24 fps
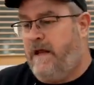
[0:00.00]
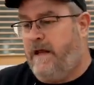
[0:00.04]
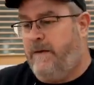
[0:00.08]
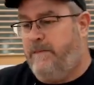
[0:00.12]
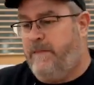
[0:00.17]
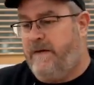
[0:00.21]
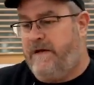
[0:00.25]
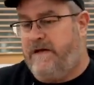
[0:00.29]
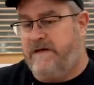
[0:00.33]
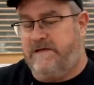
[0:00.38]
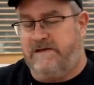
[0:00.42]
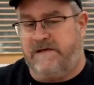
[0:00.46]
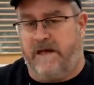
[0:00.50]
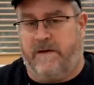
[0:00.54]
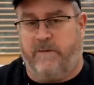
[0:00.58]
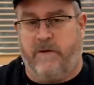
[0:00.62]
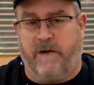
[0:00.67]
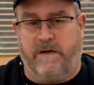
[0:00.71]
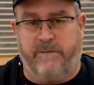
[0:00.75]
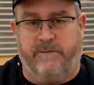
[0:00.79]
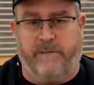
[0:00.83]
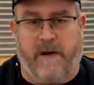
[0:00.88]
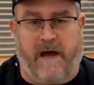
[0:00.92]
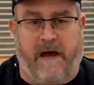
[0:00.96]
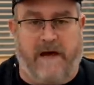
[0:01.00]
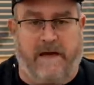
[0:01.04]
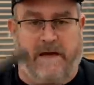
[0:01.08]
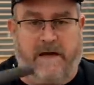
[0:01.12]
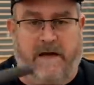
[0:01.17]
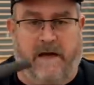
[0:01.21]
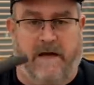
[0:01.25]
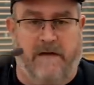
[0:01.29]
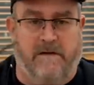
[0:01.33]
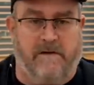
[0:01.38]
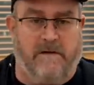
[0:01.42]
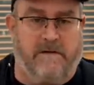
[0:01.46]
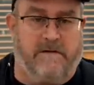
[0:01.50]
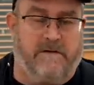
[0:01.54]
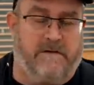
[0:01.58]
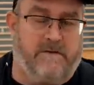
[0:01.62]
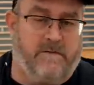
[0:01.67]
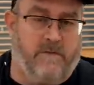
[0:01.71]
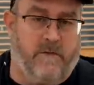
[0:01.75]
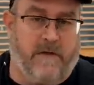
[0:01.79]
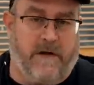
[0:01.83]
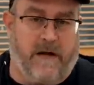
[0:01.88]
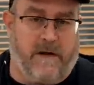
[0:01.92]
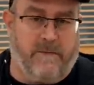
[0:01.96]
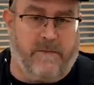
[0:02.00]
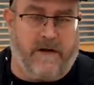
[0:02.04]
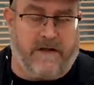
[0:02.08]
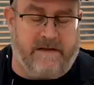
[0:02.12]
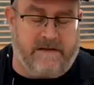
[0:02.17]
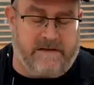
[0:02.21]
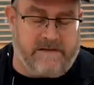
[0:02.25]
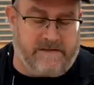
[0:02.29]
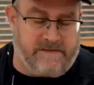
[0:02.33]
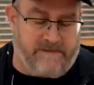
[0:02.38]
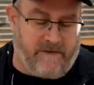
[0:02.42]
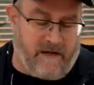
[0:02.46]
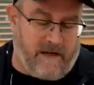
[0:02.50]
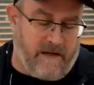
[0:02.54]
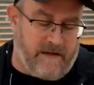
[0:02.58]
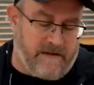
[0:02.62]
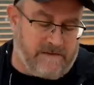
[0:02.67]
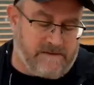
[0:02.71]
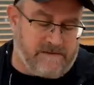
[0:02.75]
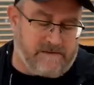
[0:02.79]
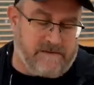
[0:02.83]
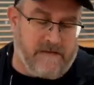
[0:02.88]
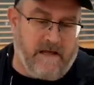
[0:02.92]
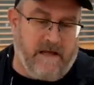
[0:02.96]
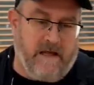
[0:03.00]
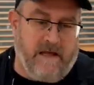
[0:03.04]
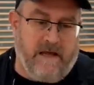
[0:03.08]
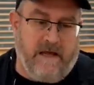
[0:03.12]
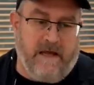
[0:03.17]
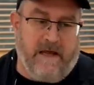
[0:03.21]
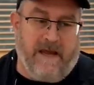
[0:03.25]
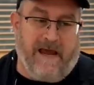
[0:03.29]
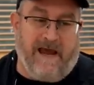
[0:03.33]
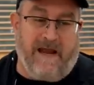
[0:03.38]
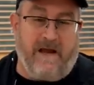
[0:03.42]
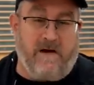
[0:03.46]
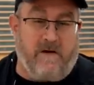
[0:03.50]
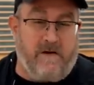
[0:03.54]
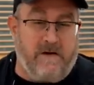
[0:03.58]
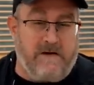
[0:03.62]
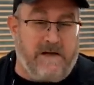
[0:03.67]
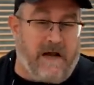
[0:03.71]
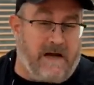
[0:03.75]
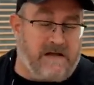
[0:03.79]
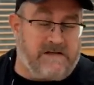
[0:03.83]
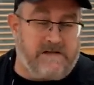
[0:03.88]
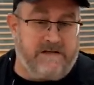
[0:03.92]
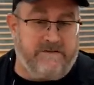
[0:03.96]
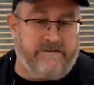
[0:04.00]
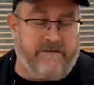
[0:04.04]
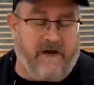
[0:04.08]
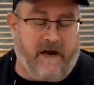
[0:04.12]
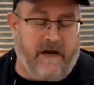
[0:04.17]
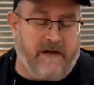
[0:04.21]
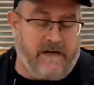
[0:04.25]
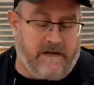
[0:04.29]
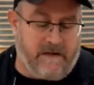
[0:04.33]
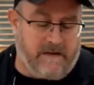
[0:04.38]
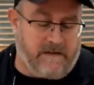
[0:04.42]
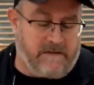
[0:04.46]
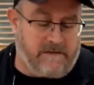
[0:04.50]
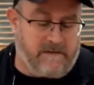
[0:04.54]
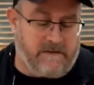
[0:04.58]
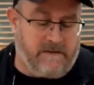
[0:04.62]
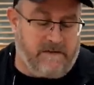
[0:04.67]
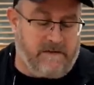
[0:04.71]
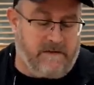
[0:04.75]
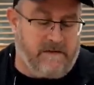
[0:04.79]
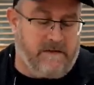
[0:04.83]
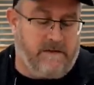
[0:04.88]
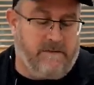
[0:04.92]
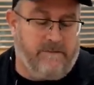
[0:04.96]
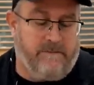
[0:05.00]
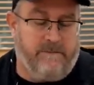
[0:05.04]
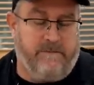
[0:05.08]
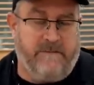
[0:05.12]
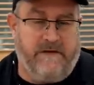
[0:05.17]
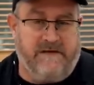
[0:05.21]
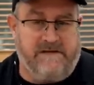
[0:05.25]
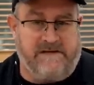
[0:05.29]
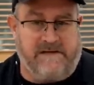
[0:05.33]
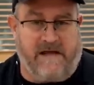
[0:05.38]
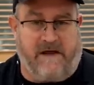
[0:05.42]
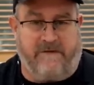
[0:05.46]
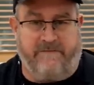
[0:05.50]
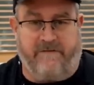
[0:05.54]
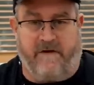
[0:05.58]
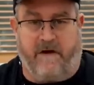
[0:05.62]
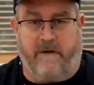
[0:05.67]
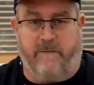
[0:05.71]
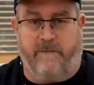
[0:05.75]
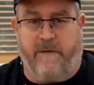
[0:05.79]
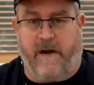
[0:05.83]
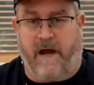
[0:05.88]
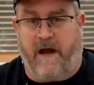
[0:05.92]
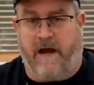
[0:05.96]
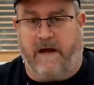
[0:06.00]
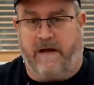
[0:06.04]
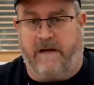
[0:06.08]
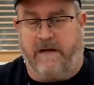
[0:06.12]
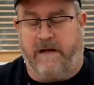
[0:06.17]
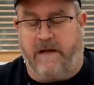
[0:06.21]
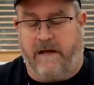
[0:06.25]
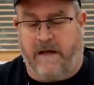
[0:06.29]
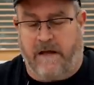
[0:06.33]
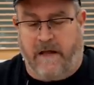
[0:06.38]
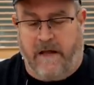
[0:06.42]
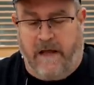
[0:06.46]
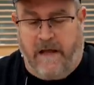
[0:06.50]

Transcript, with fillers: Because I went back and I looked when I bought these files, and I couldn't actually find it. It's that far back.